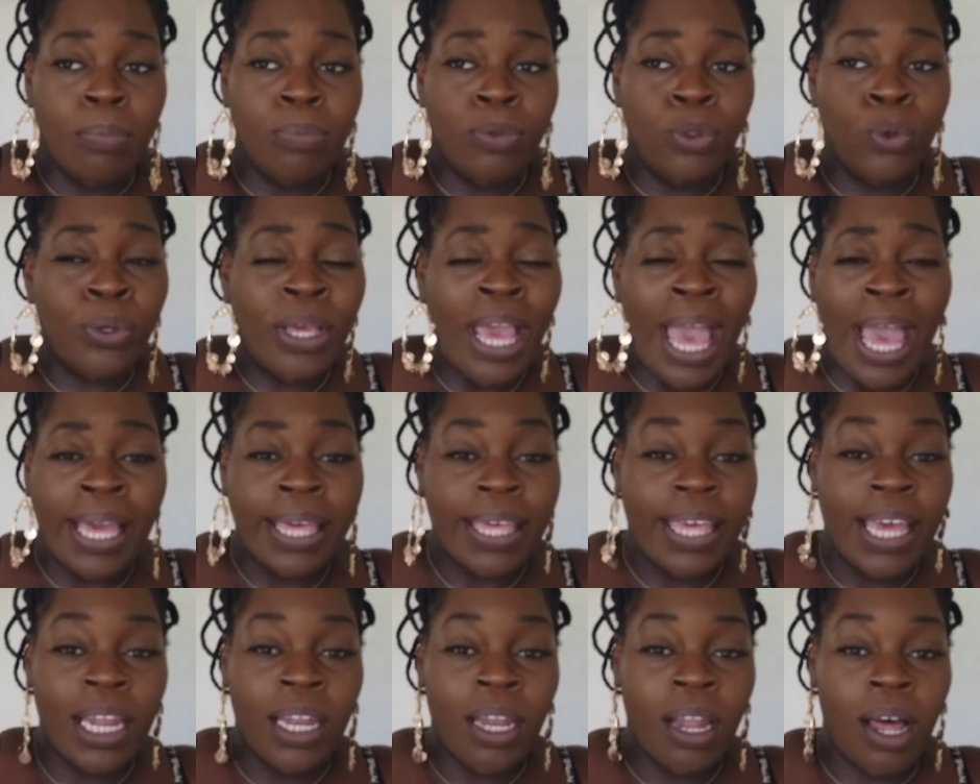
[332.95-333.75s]
You
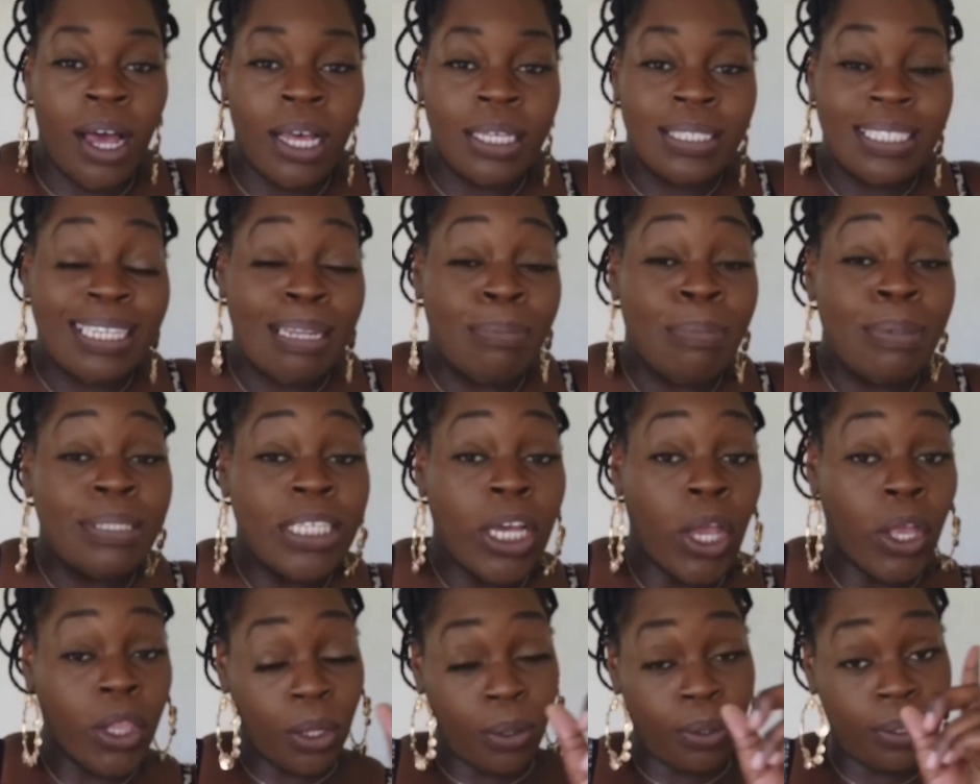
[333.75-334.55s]
can't get lost. Let me
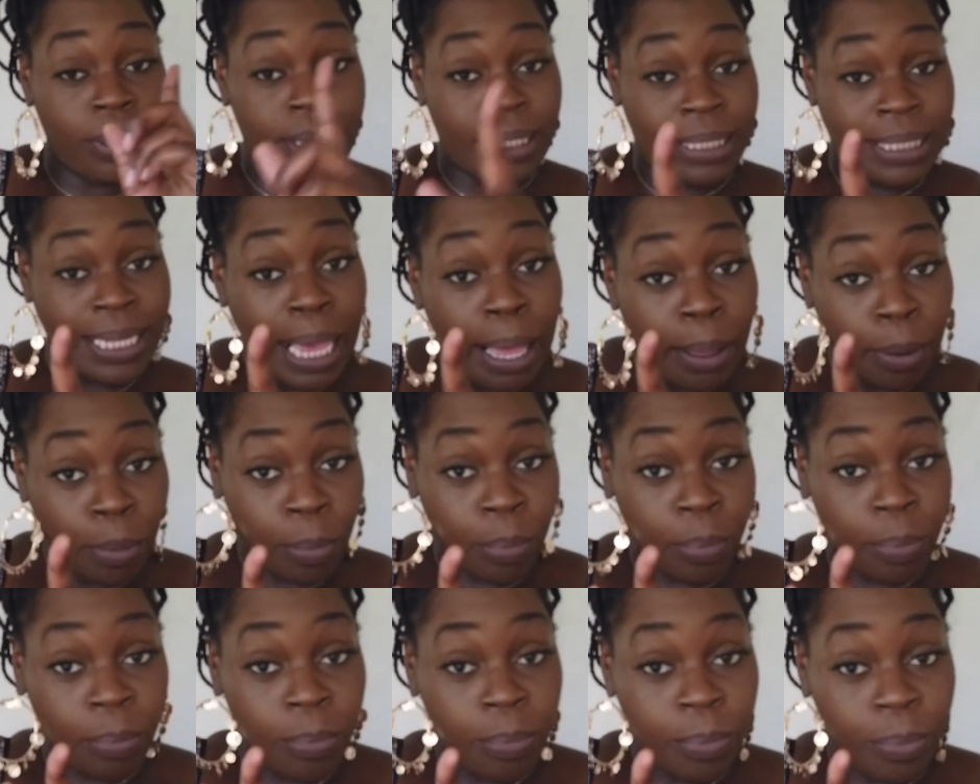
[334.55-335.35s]
tell you a little tip.
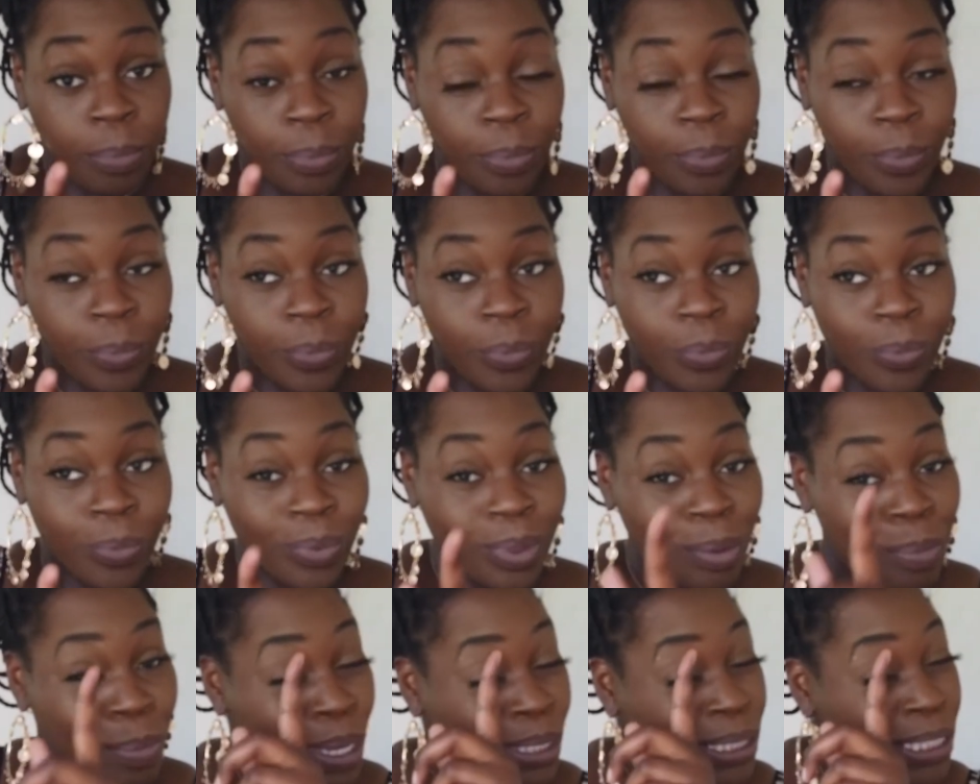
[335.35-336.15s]

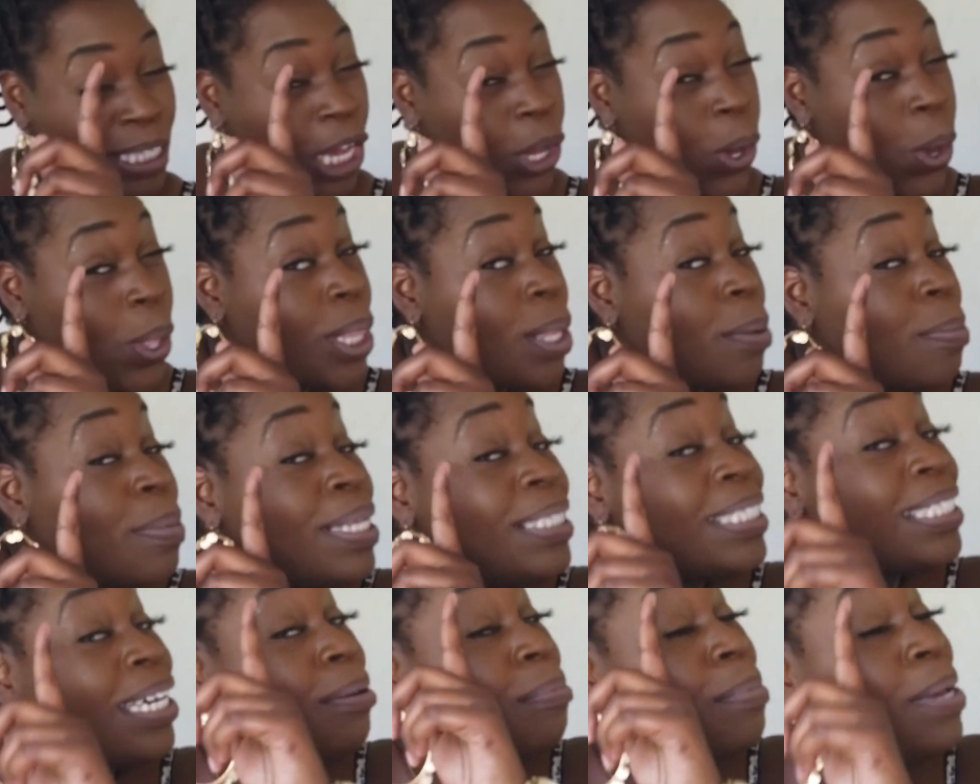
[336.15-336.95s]
Let
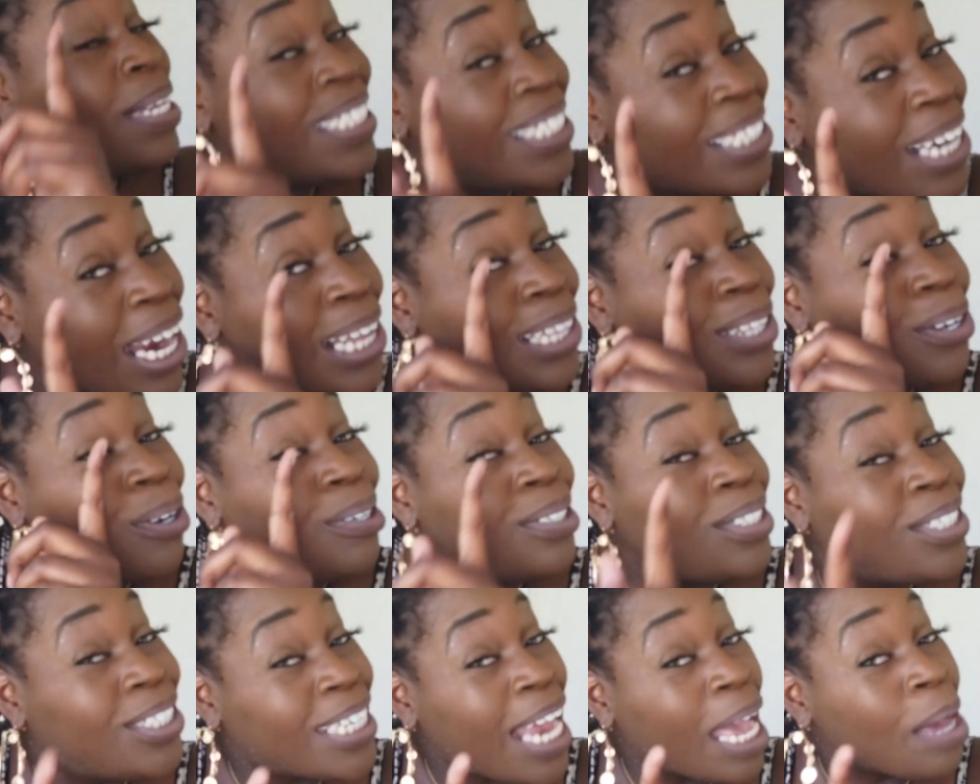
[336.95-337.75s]
me share a
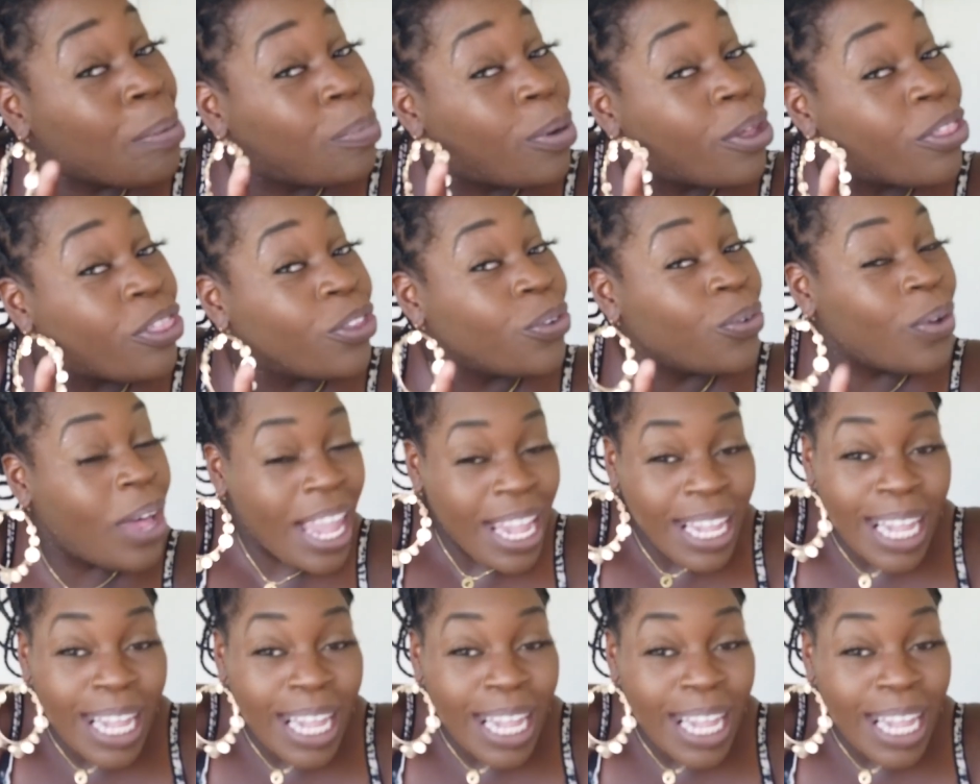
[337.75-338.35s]
little gem with you.